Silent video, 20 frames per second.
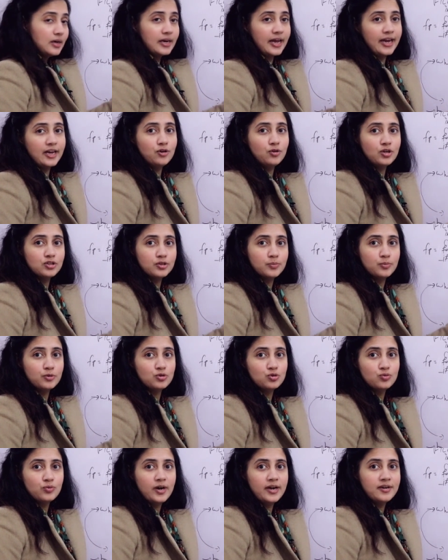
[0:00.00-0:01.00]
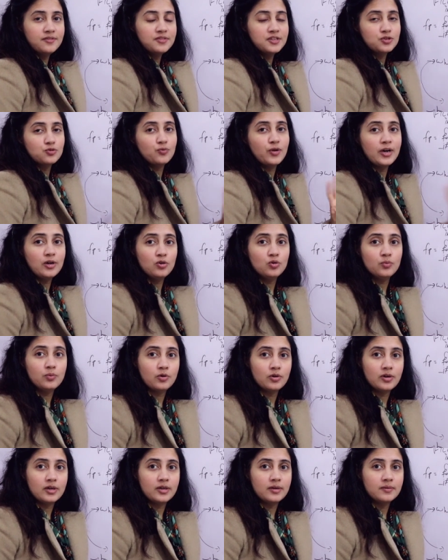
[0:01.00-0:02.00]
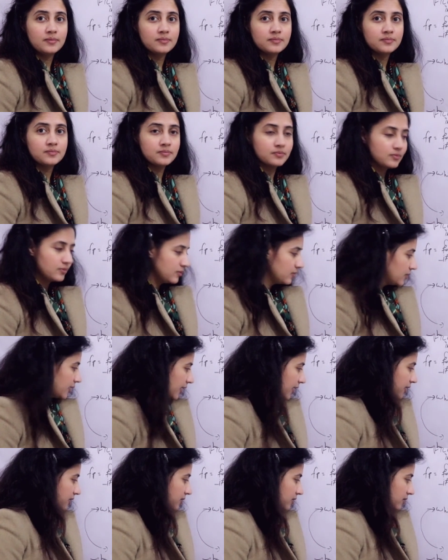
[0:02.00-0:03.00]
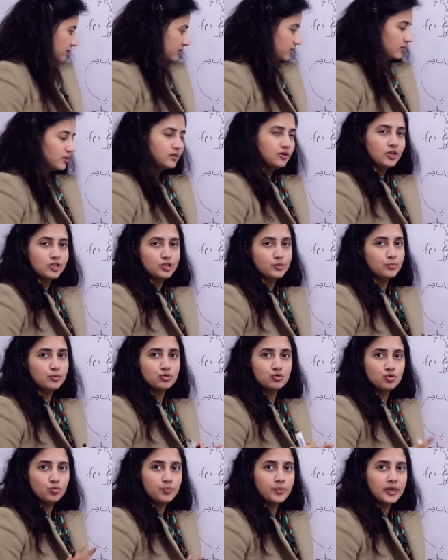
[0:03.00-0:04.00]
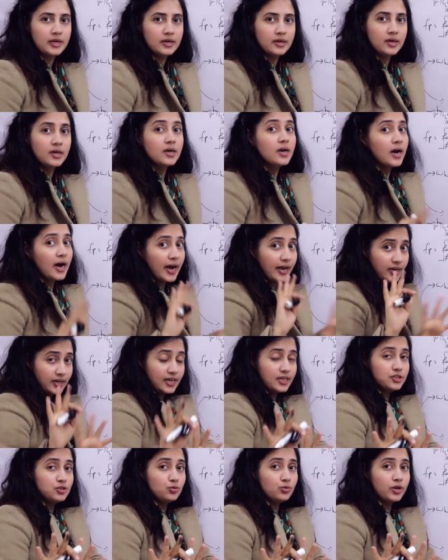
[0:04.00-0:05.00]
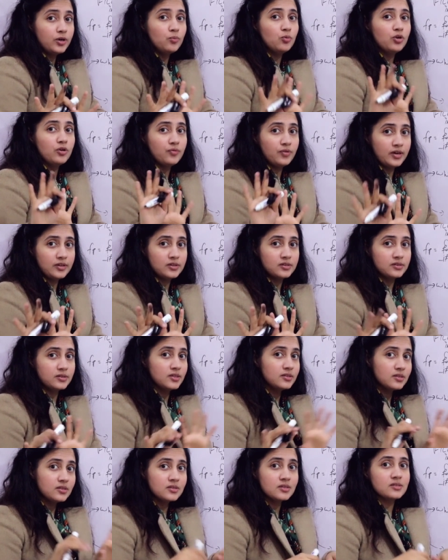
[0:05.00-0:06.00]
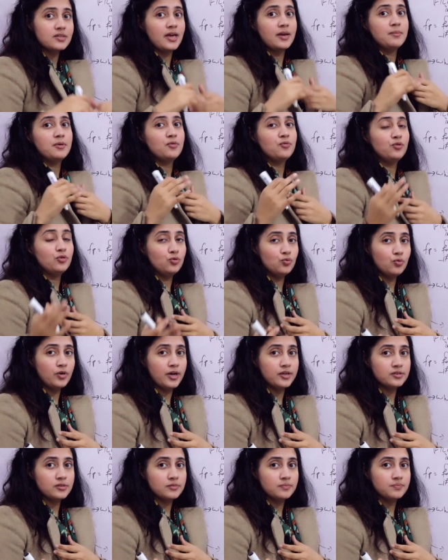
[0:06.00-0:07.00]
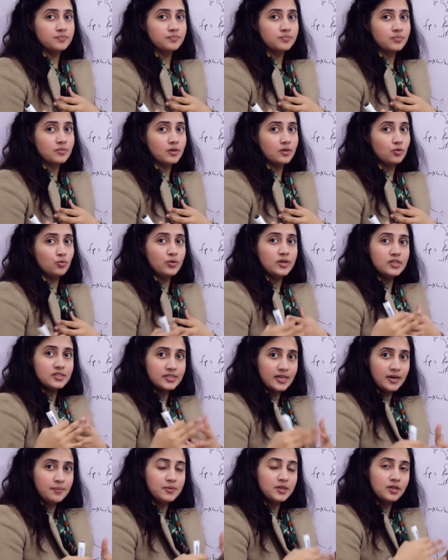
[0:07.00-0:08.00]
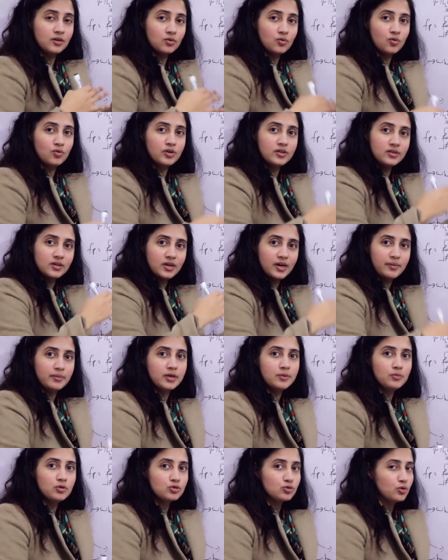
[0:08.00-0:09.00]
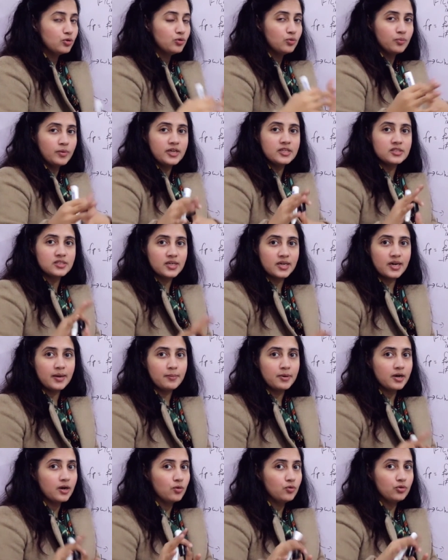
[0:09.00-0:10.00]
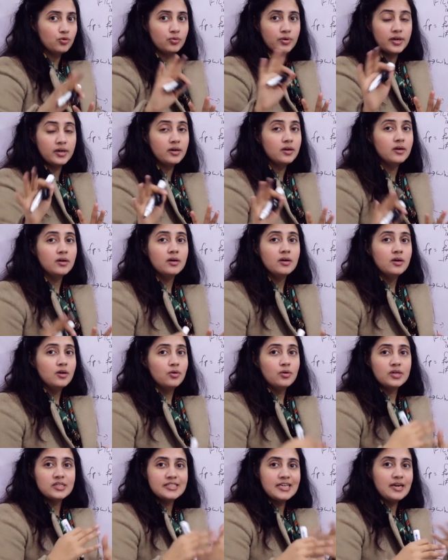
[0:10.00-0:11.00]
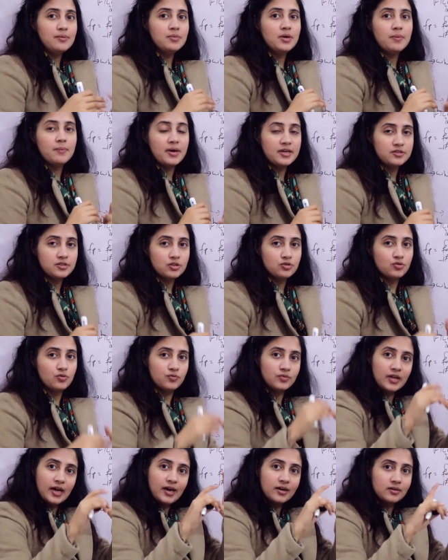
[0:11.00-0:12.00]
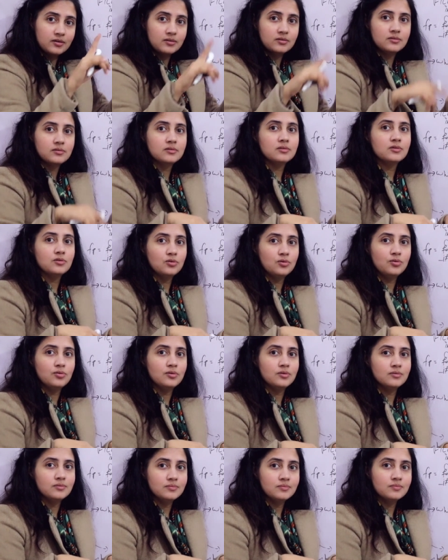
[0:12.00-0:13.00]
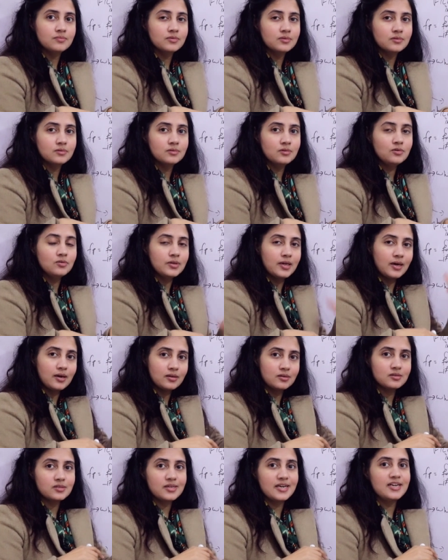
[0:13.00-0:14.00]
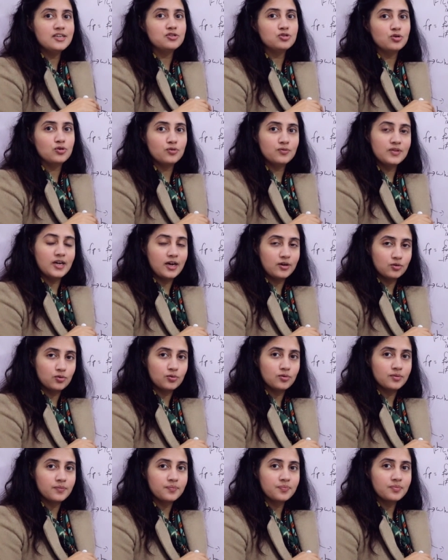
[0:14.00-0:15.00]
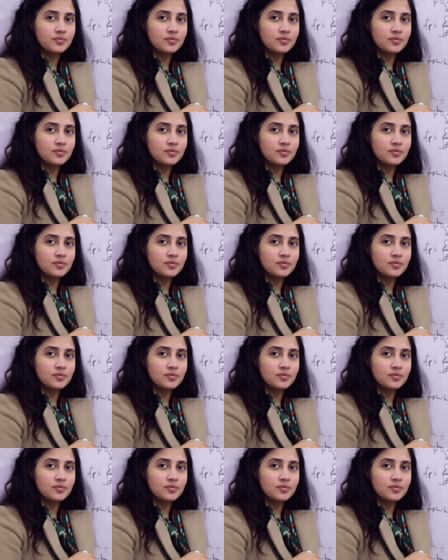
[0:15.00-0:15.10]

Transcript: line you are supposed to add in this while loop only, and you are supposed to print. I guess you can modify this. This is assignment for you guys. You can send me the code in the comment box, or on my Instagram account you can send me a message of that code, you know, that screenshot of that code.